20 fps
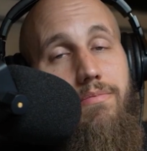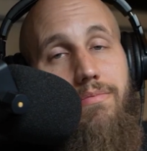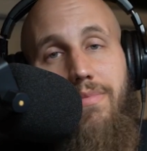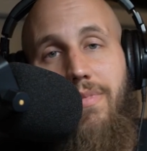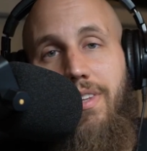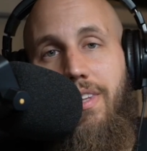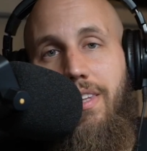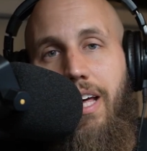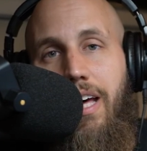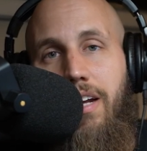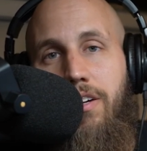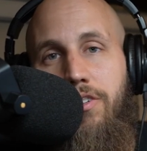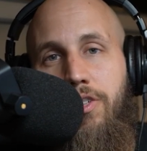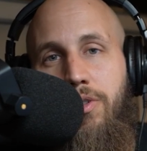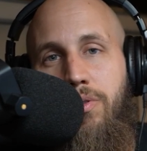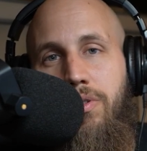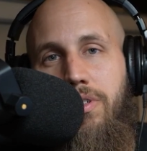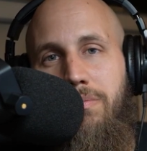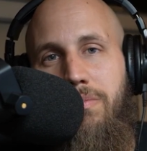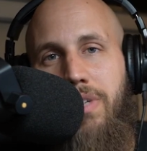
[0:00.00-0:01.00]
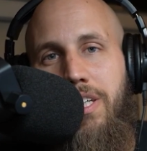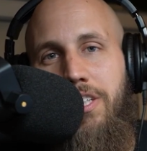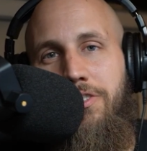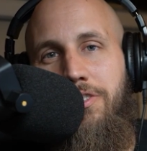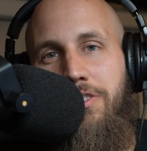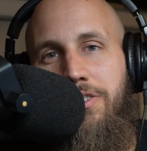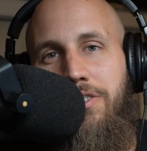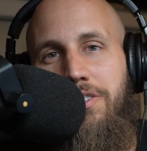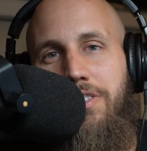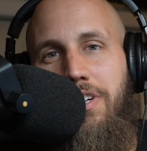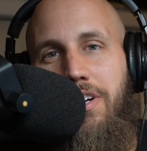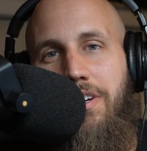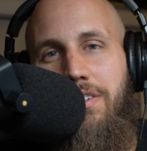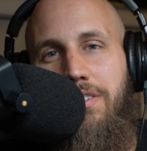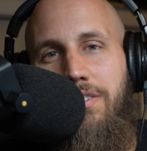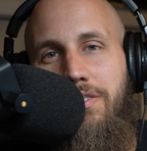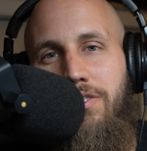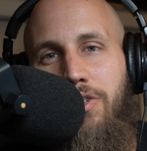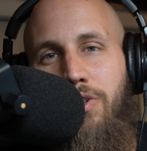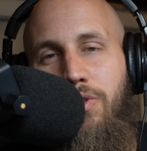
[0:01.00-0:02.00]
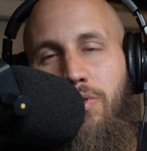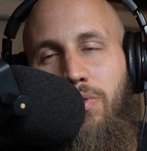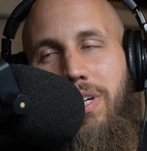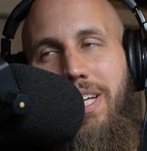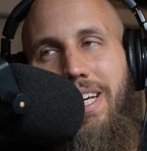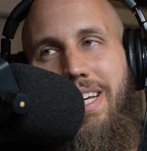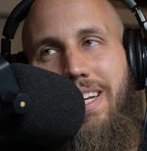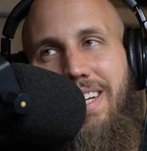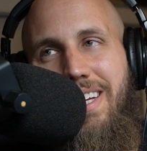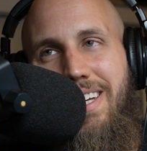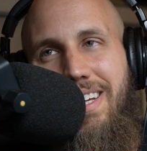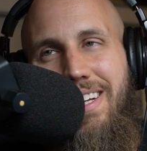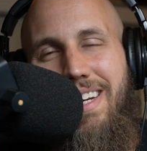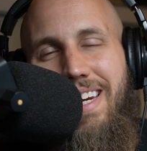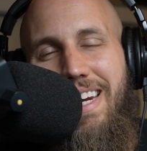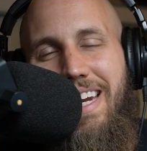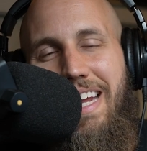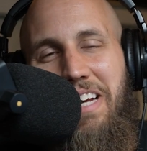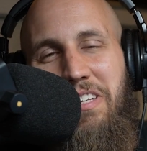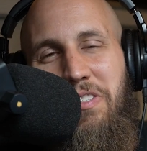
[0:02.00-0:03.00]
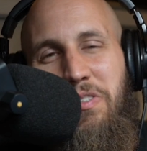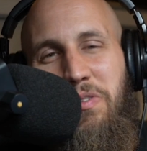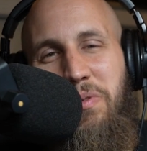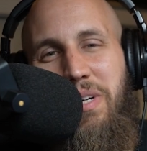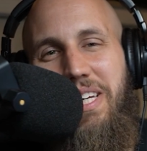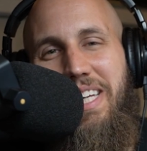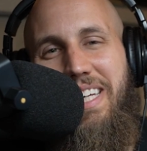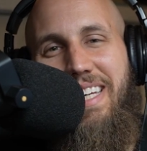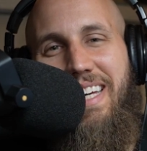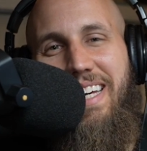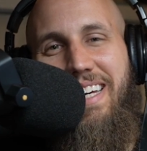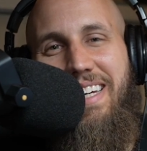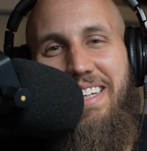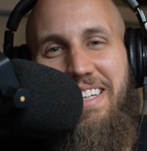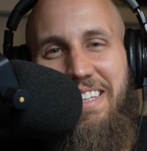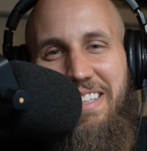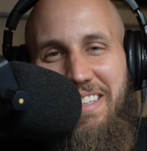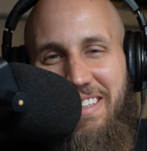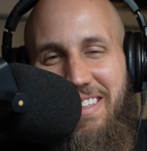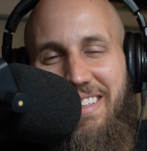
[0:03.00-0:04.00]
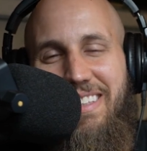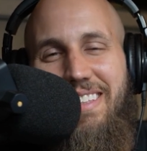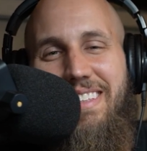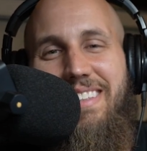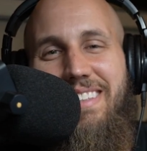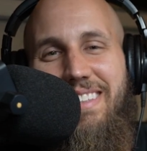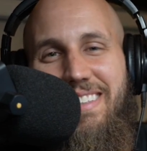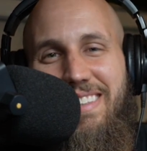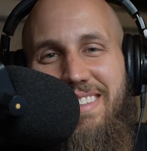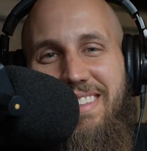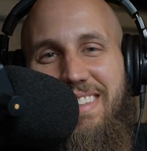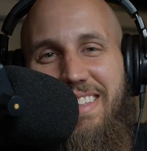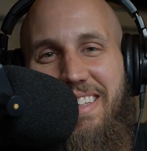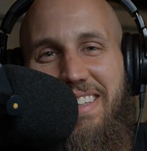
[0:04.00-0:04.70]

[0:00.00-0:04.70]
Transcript: That'll do it. Make sure you tune in next week. See you